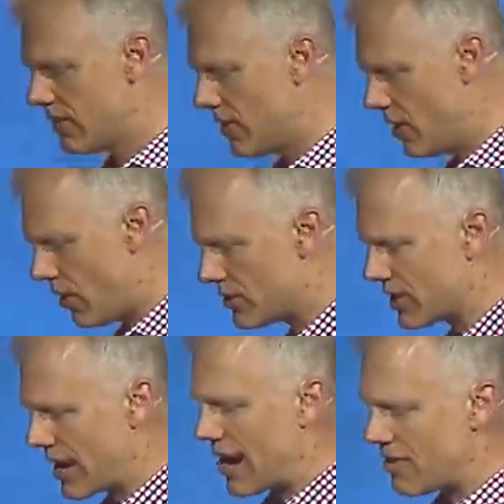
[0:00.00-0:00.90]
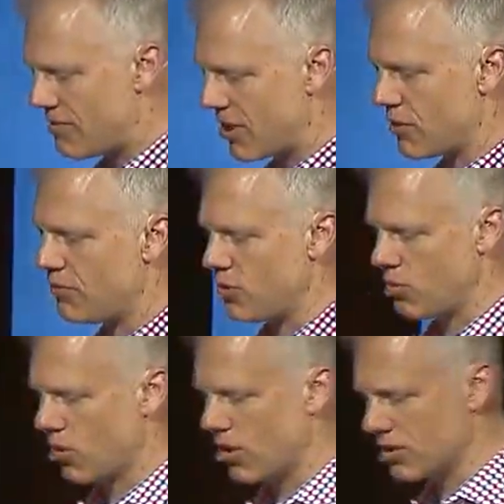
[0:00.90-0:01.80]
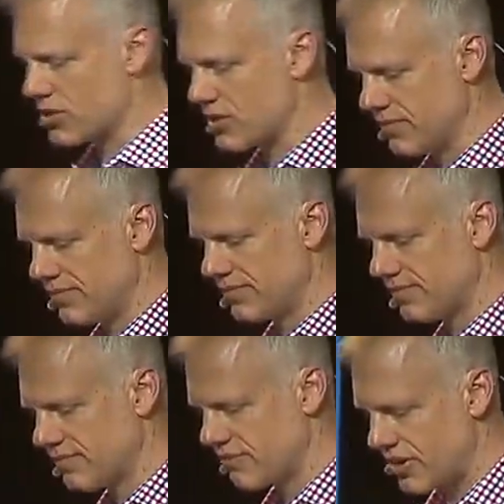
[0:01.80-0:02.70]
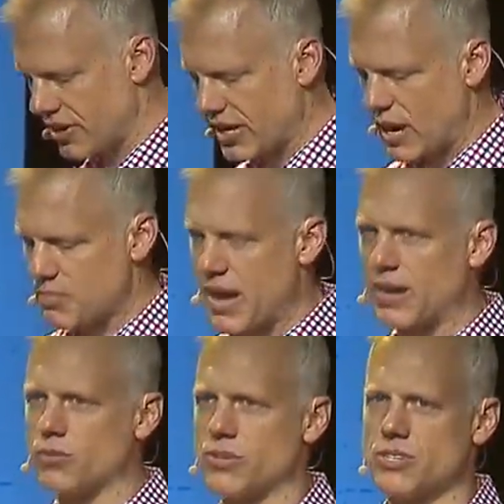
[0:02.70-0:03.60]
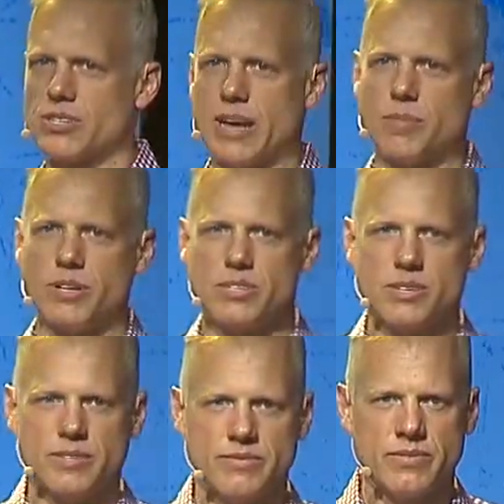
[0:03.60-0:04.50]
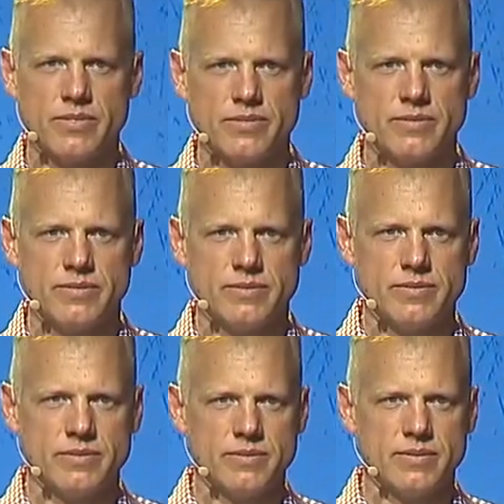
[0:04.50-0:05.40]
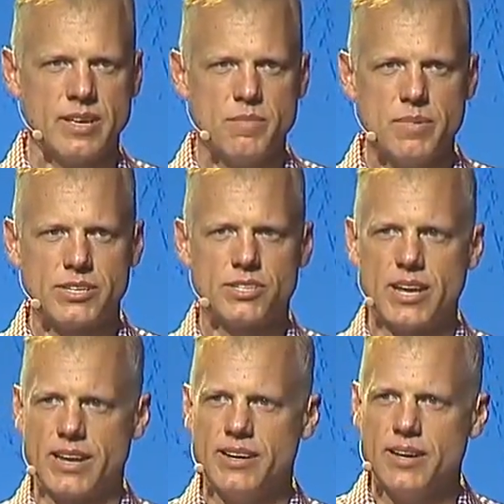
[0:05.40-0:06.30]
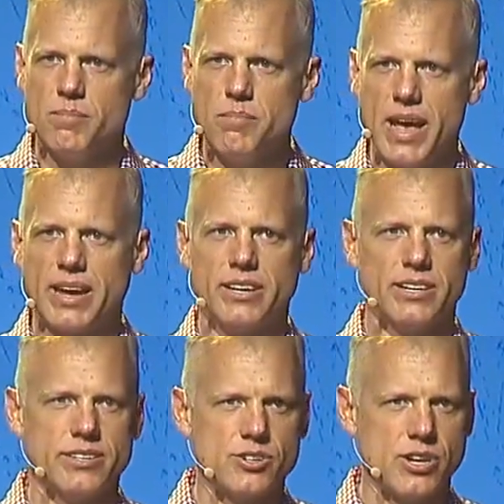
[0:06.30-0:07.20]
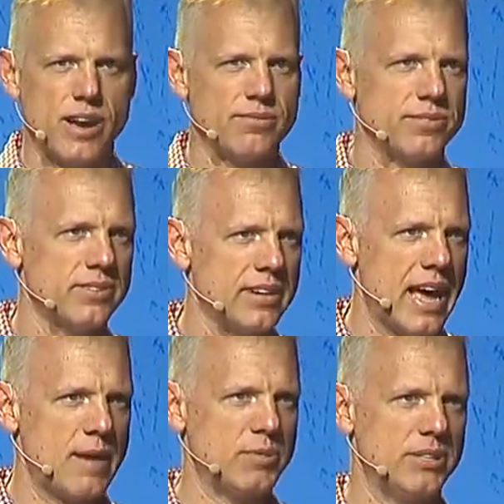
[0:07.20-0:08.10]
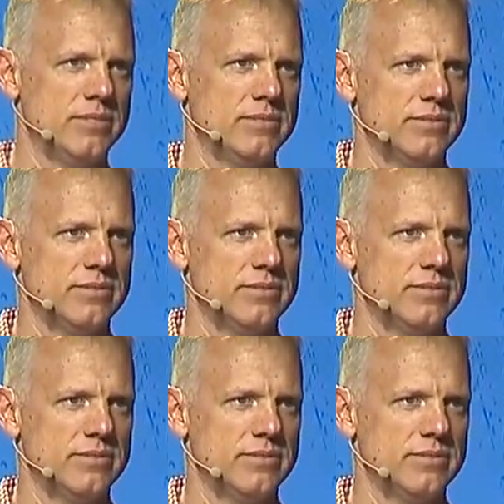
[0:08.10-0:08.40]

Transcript: you know he's a guy of very few words, very compact with his statements. And Mitch said, Make chef happen.